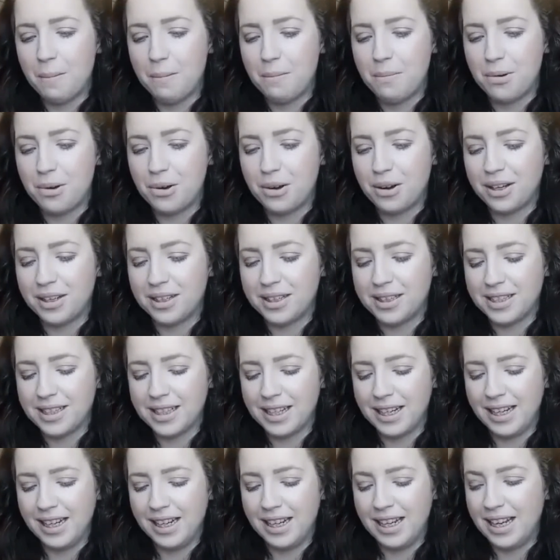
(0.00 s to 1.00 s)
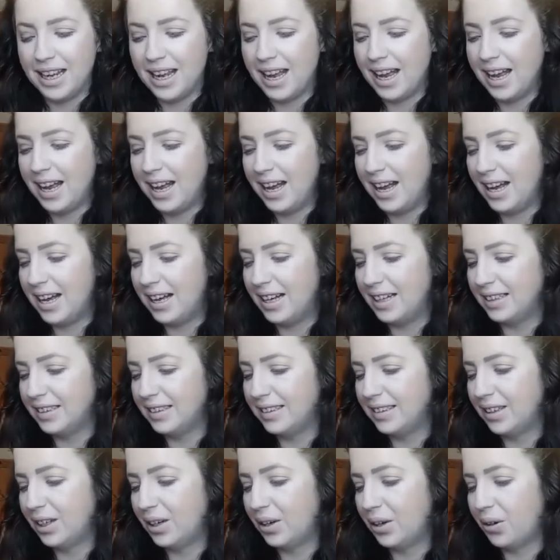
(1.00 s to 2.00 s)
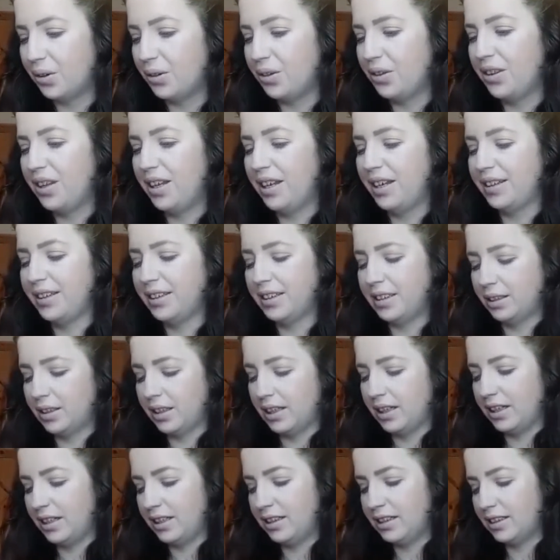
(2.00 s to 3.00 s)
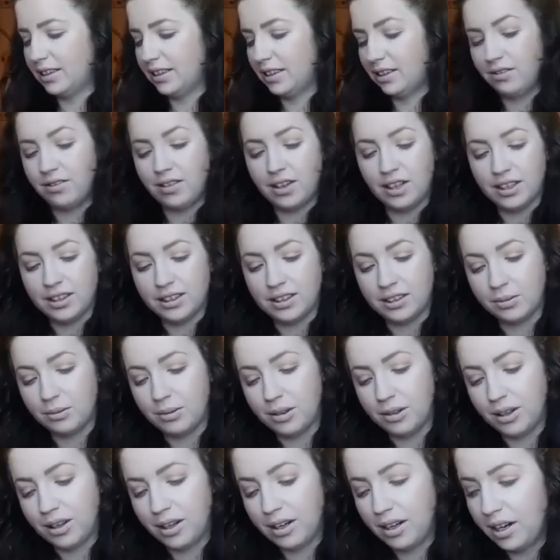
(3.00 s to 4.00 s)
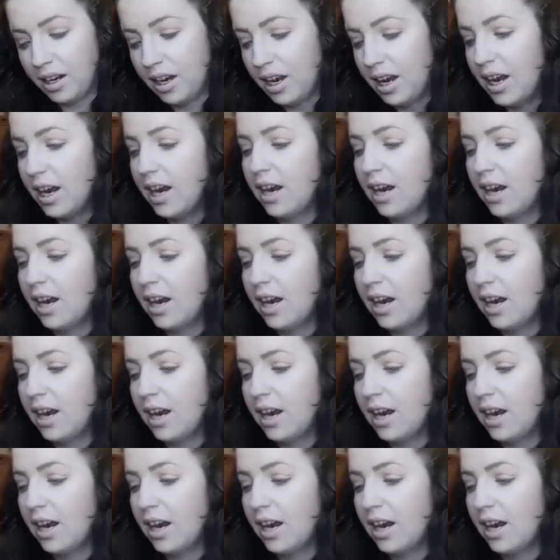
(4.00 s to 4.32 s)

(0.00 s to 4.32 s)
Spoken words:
But yeah, so this is the first one.